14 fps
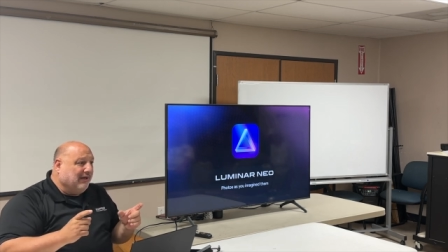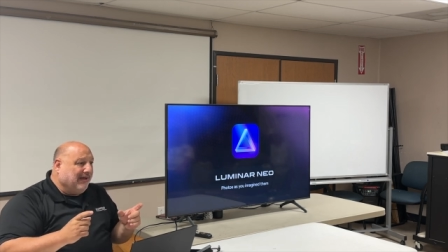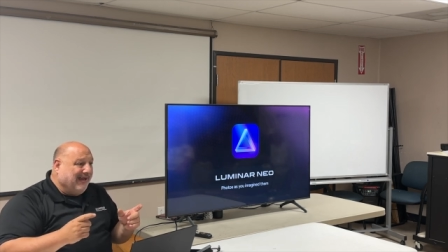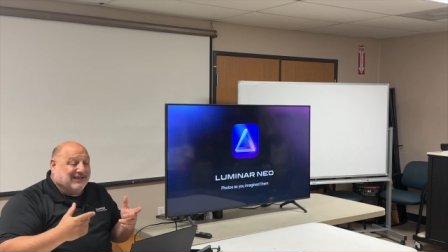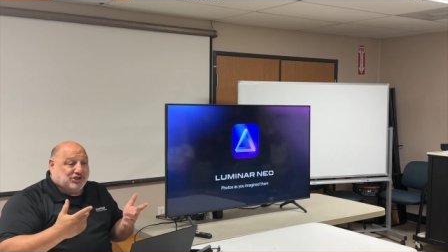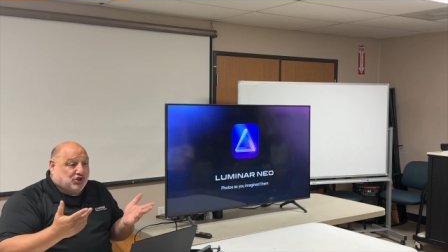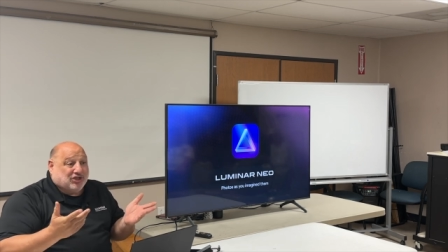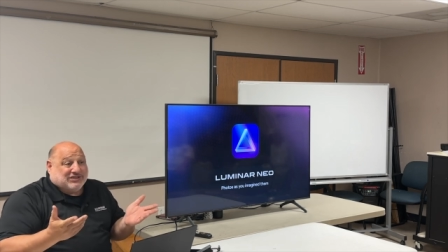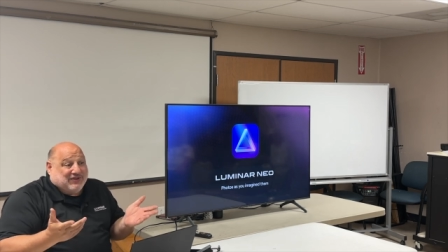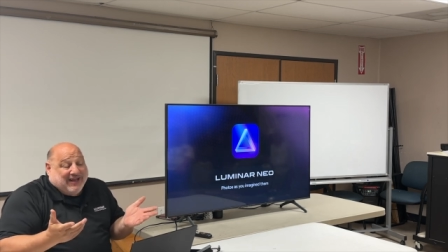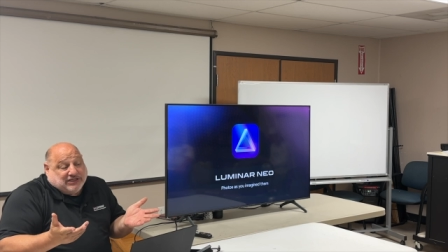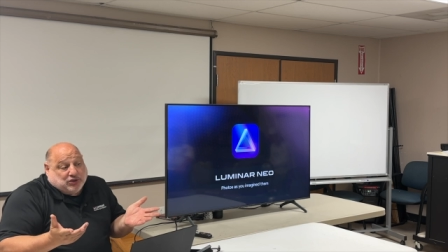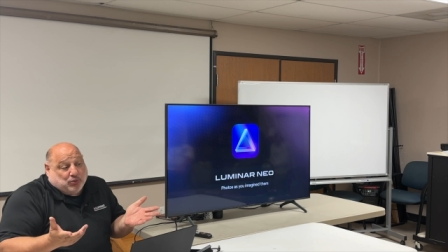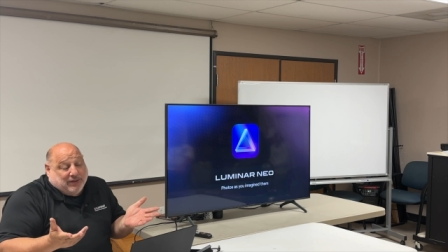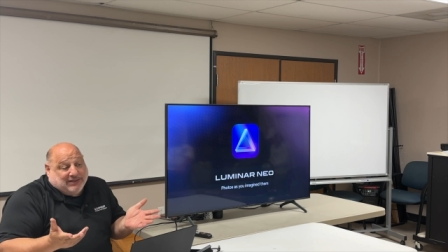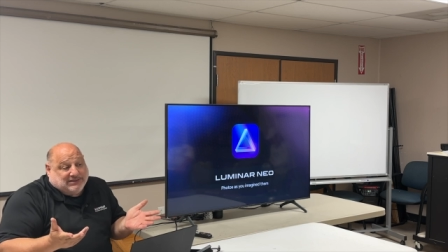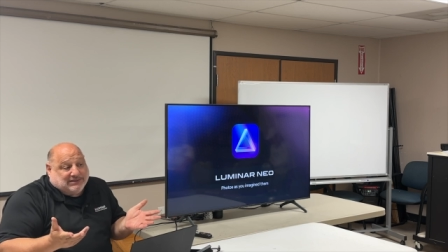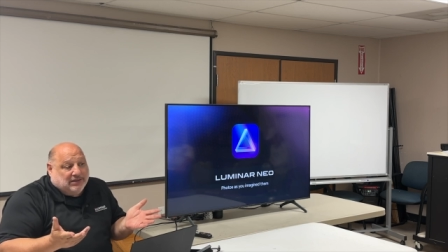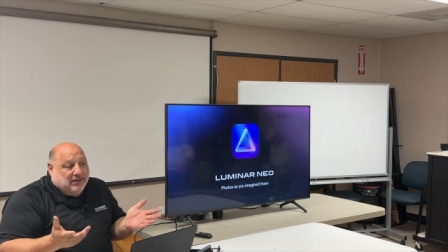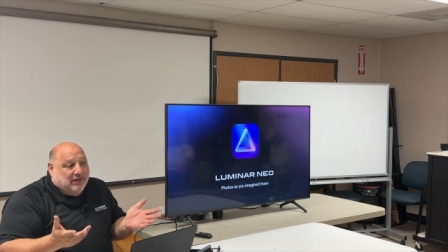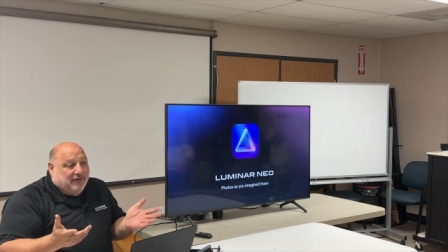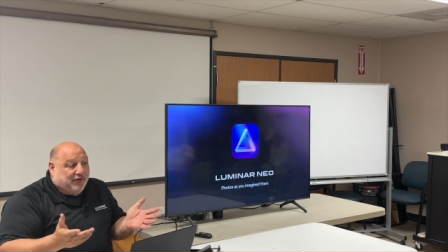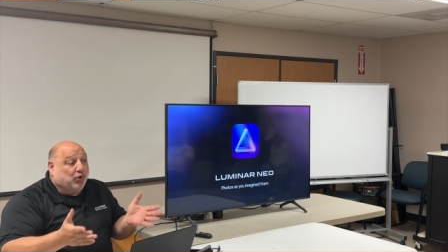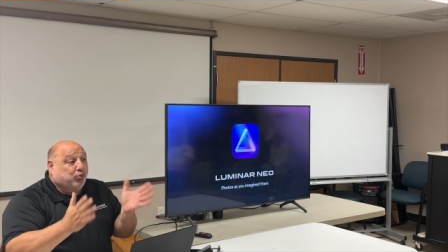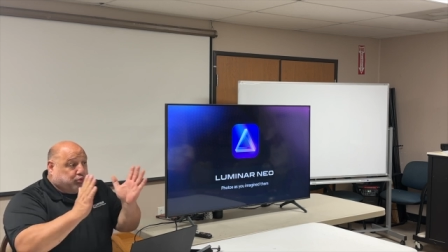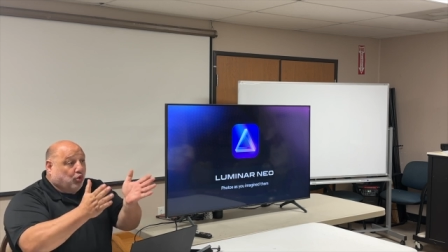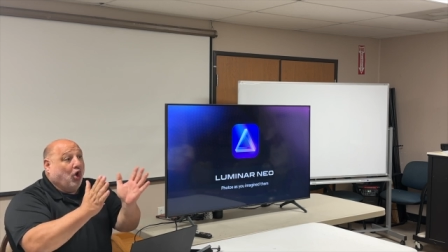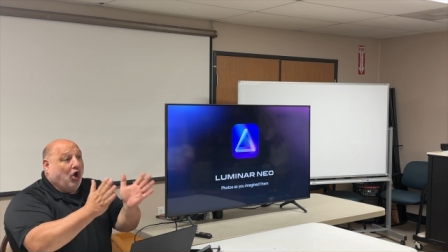it's just that, it's, it's the
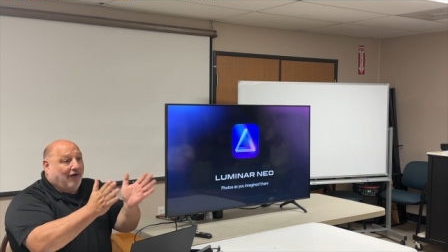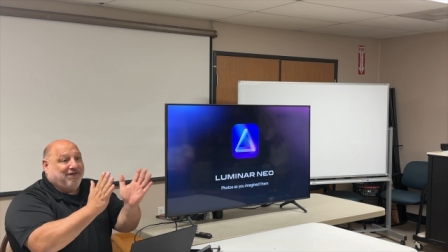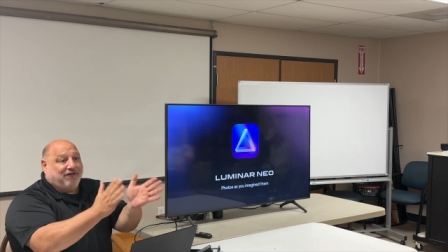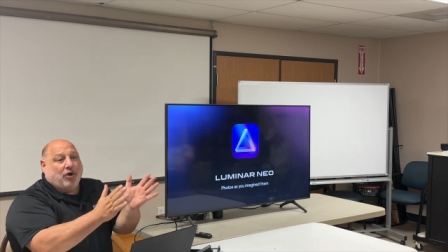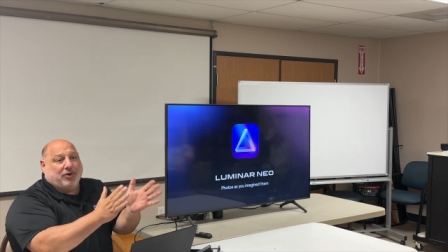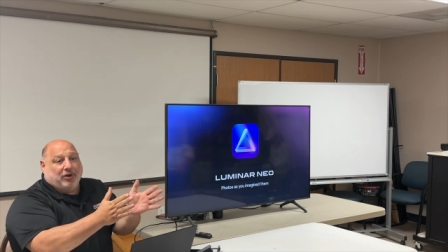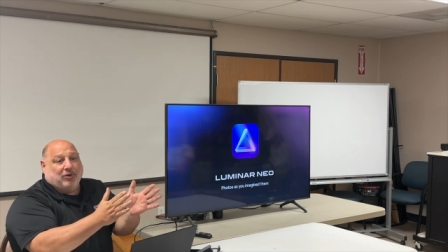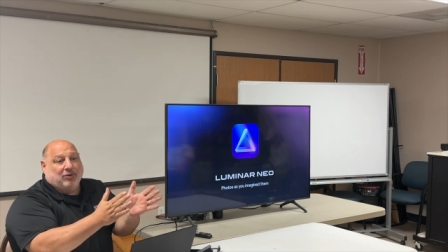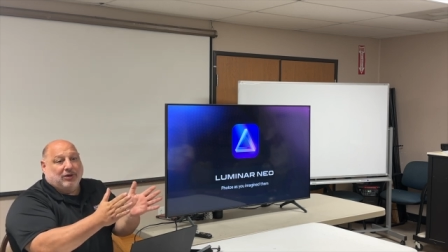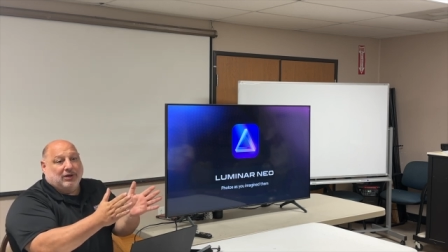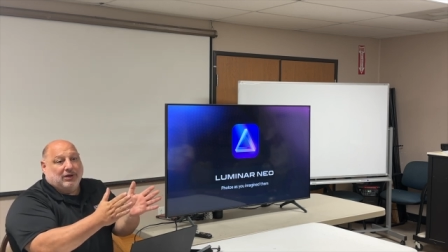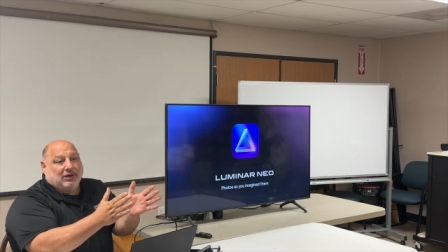raw photo.